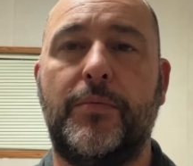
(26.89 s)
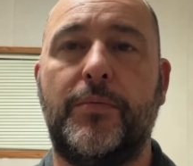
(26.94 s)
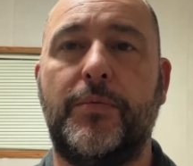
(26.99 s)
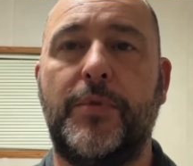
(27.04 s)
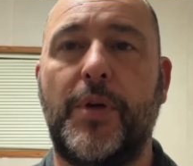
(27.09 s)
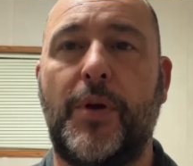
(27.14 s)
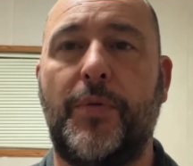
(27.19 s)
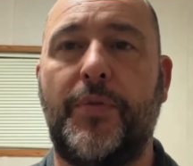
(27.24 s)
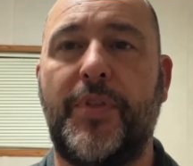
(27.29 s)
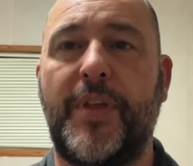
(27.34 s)

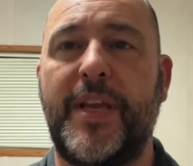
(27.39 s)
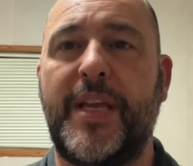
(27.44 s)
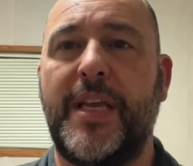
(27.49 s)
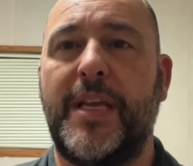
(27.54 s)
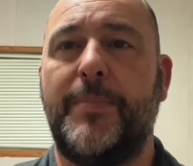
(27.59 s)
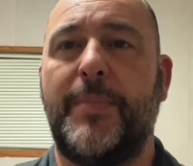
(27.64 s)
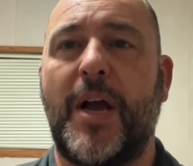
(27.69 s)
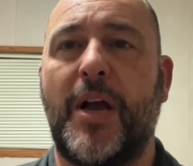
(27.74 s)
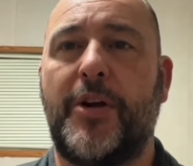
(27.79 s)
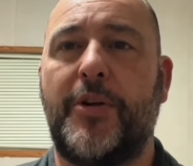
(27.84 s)
you know thinking
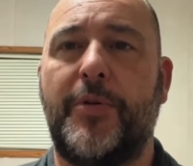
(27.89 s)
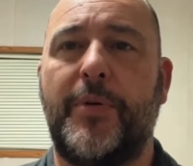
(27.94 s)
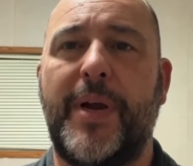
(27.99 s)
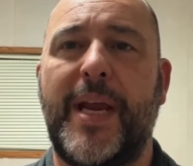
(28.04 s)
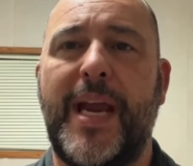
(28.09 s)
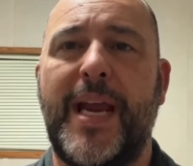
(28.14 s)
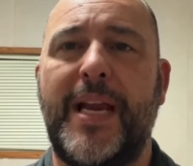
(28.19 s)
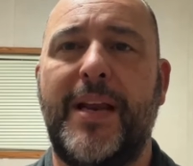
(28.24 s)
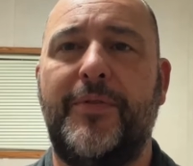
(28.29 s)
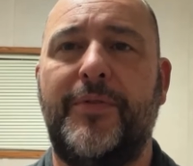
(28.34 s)
about
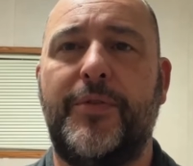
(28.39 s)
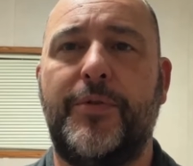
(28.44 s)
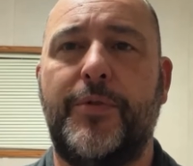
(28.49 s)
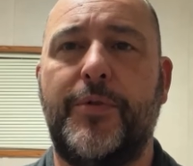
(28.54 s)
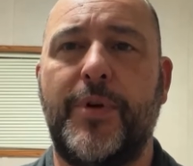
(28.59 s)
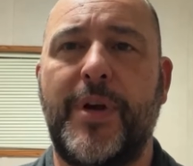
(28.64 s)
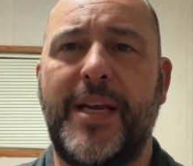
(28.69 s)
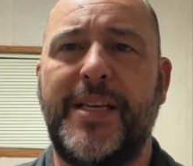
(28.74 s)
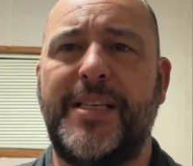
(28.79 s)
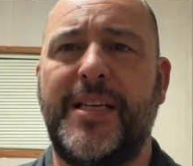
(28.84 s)
creative
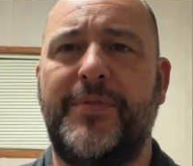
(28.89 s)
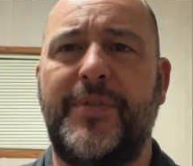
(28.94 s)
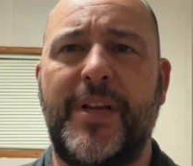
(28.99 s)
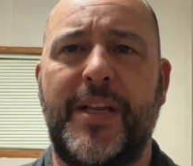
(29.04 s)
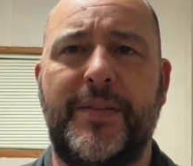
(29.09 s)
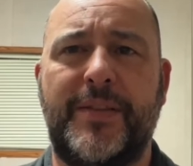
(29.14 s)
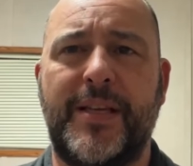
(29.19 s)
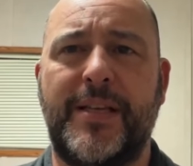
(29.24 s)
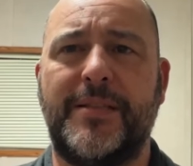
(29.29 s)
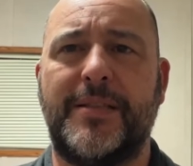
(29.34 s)
creativity
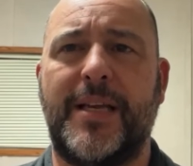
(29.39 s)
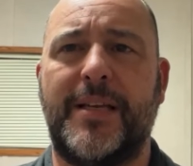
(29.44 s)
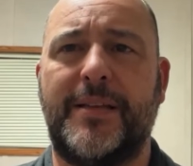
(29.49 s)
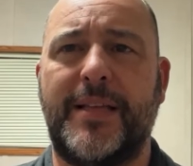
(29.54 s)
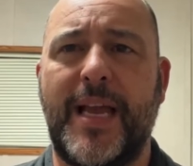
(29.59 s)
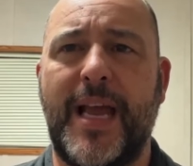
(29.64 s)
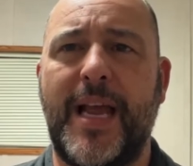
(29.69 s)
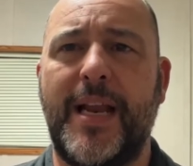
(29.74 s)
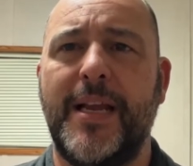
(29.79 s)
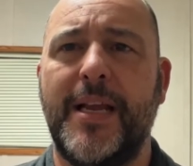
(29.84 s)
and things like
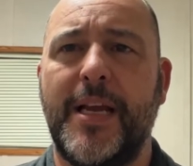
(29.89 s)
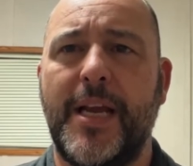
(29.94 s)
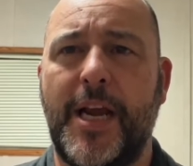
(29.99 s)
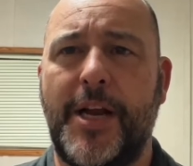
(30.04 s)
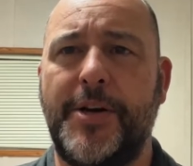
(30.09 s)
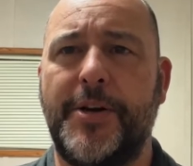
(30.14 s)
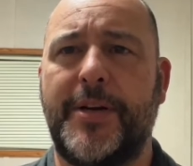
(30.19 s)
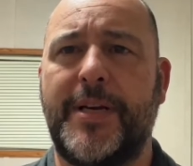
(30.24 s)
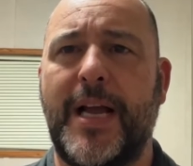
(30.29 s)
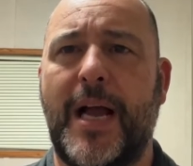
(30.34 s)
that and
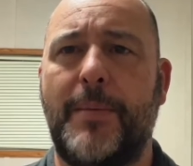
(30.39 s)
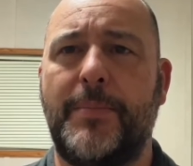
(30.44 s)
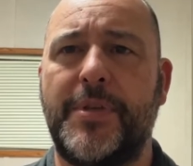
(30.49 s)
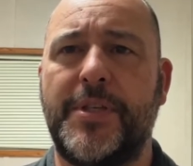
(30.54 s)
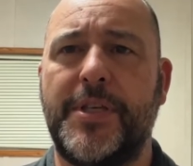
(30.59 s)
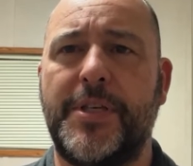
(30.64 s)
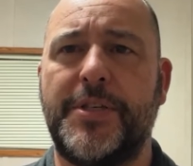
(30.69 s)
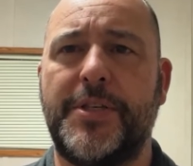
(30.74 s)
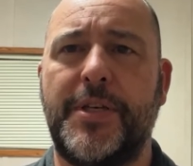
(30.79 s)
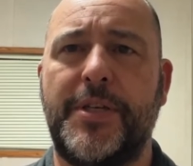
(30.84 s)
your
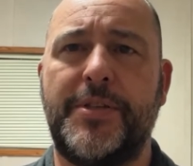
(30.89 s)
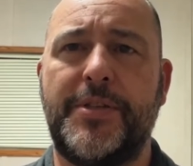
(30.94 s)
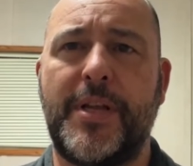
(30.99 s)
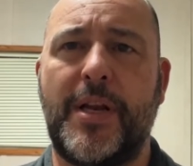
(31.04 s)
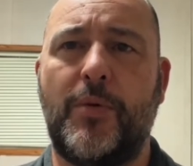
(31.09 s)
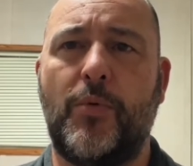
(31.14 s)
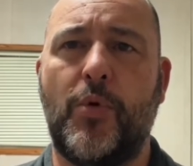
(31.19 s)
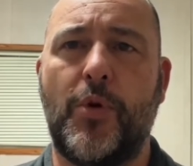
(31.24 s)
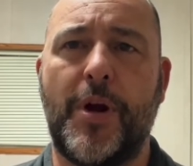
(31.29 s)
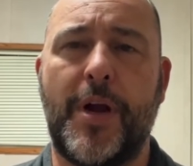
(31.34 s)
composition instead
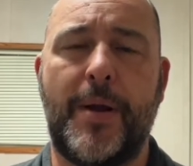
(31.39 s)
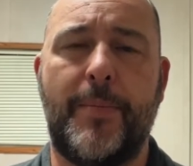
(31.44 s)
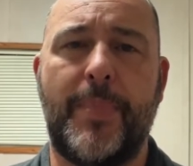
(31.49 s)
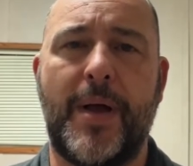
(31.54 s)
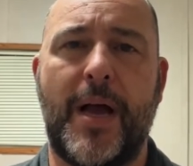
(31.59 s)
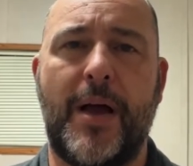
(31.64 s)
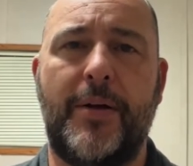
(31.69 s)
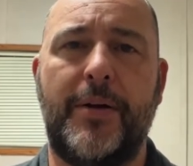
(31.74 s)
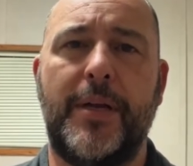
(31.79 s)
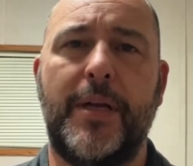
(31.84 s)
of worrying
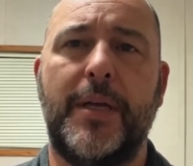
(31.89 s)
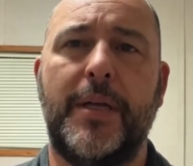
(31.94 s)
about